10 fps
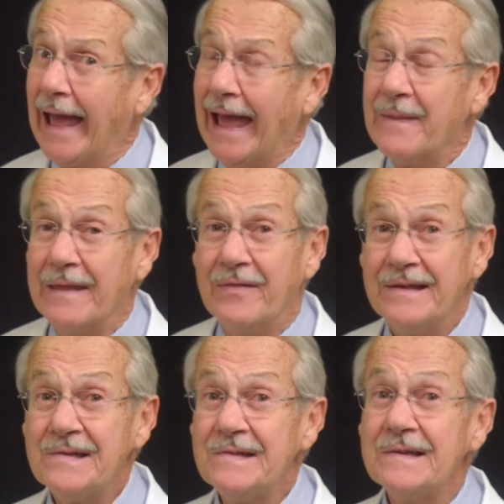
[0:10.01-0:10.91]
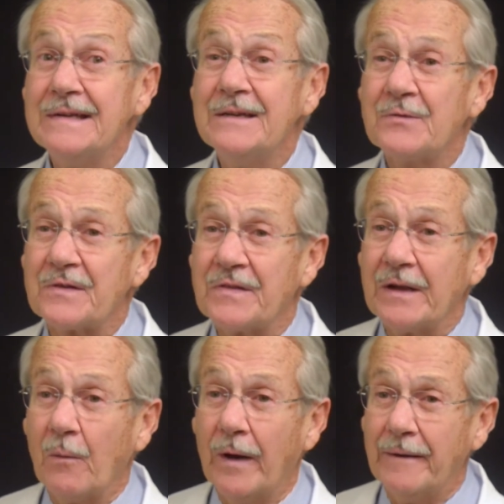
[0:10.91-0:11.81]
And this is an
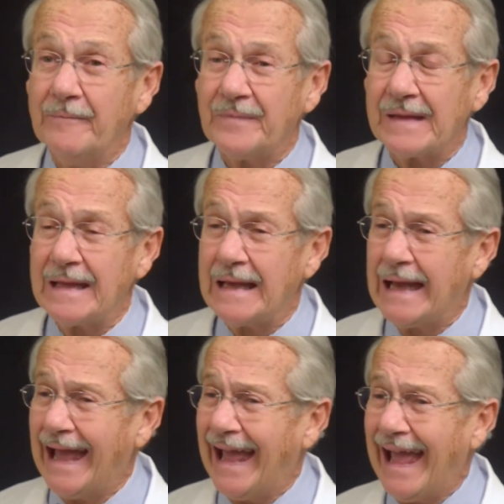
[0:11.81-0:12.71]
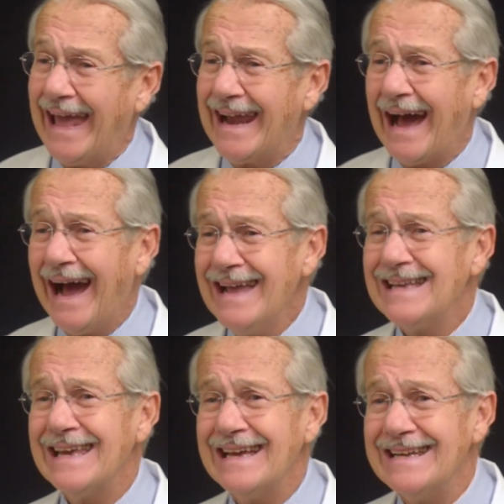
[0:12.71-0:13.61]
interesting one. And I
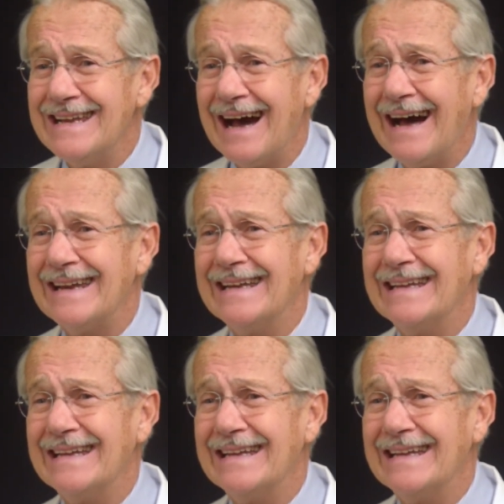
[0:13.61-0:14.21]
cannot